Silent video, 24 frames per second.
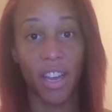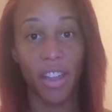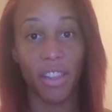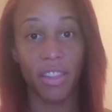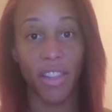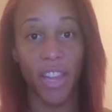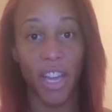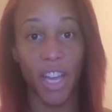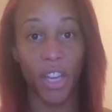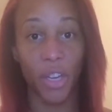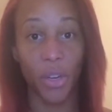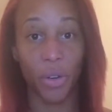
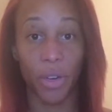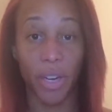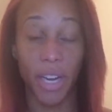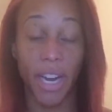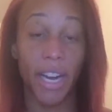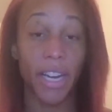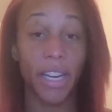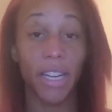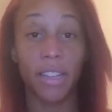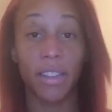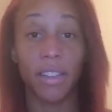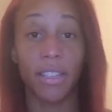they
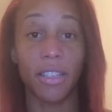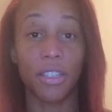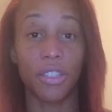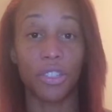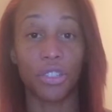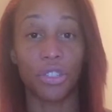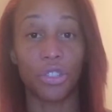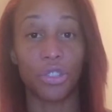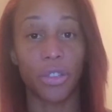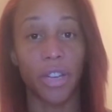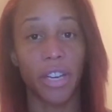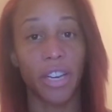created
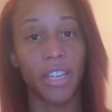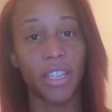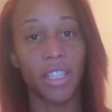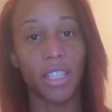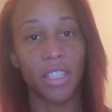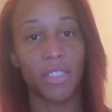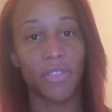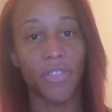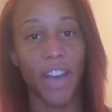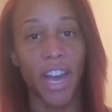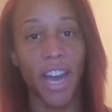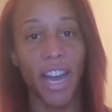these trans
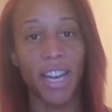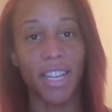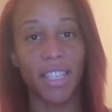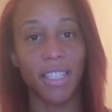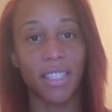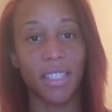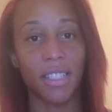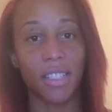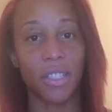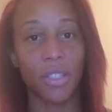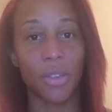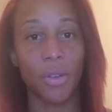fats
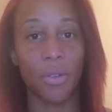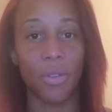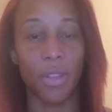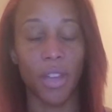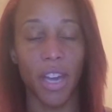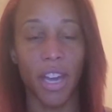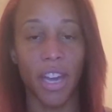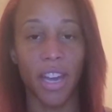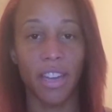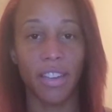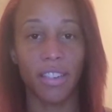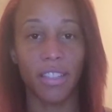so
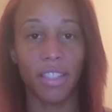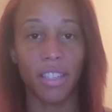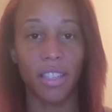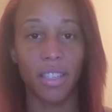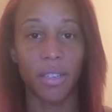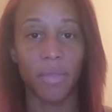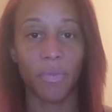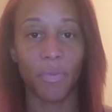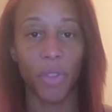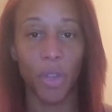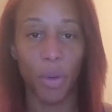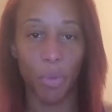that
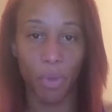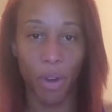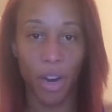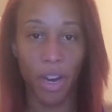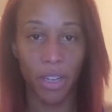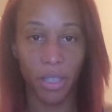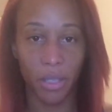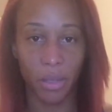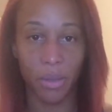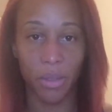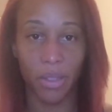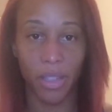their
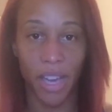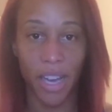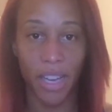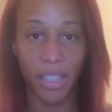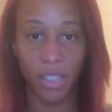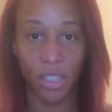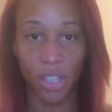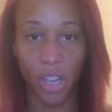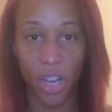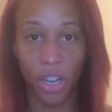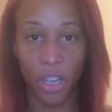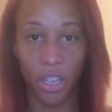products would last
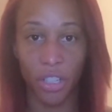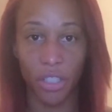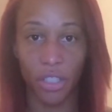longer.